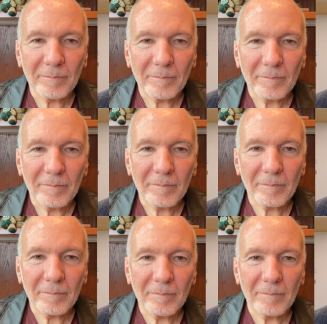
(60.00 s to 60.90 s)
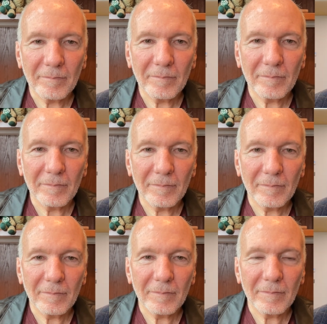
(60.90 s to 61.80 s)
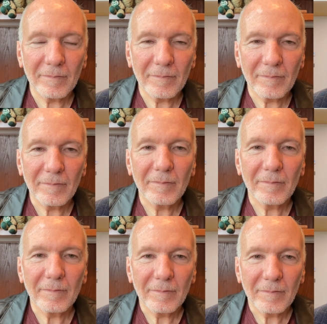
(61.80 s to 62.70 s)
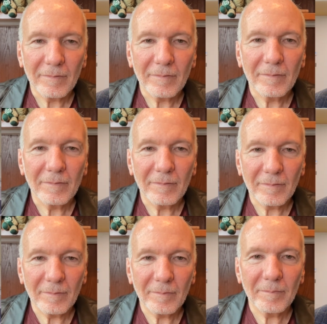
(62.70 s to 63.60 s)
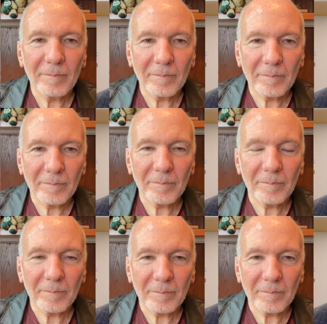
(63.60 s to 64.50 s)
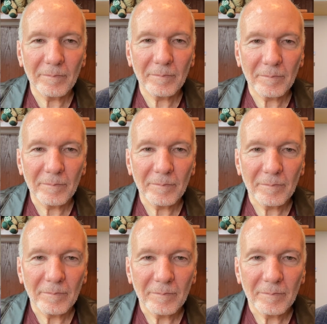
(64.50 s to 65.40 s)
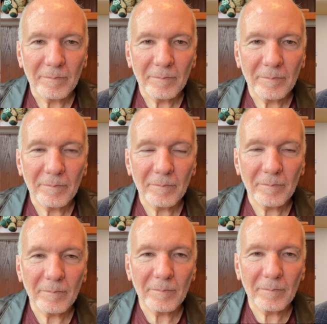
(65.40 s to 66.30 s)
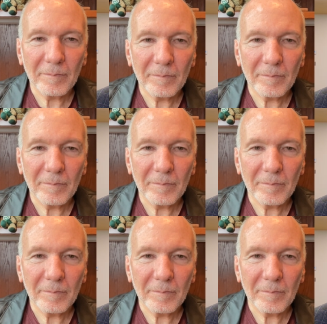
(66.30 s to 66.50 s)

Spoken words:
[no speech]